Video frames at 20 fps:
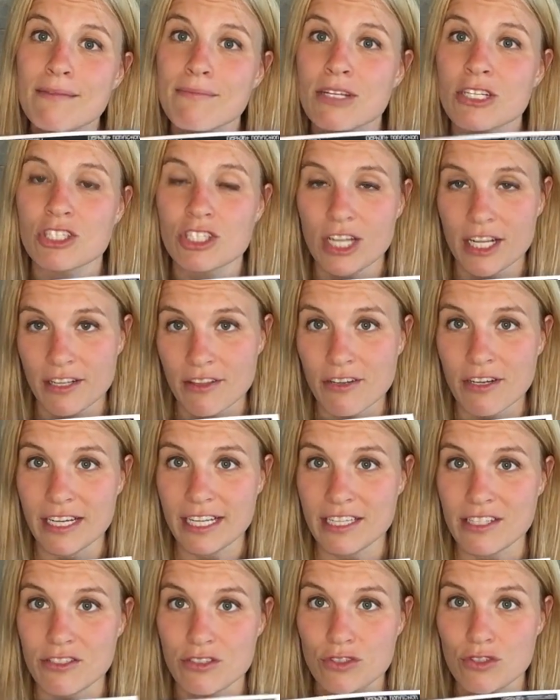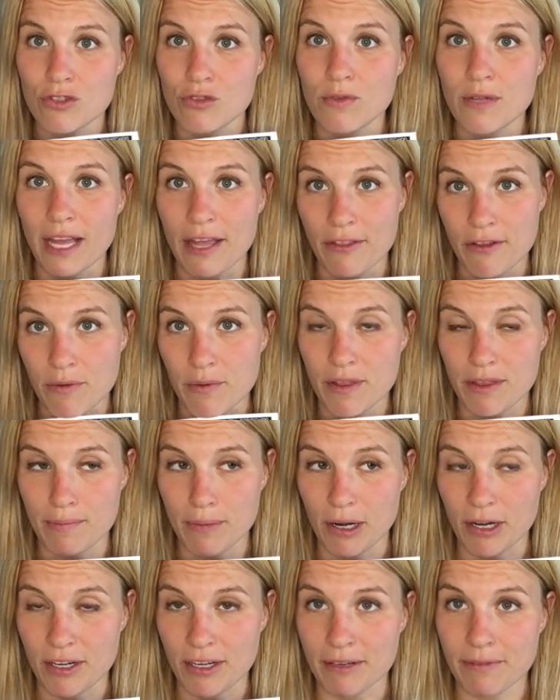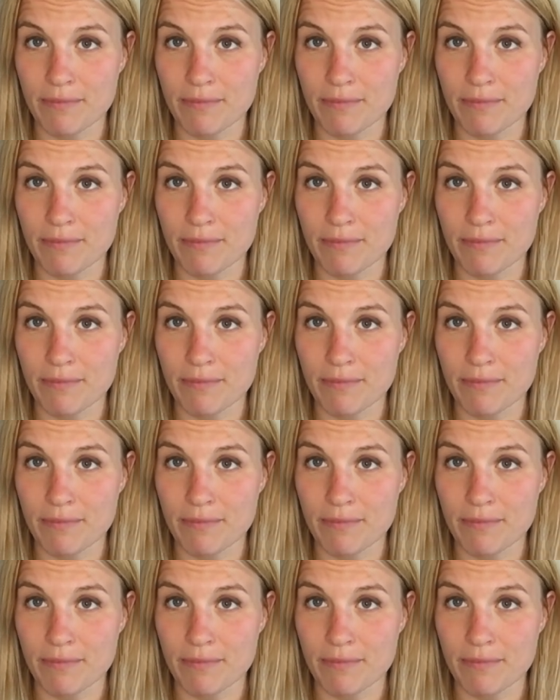and check their answers together with the partner.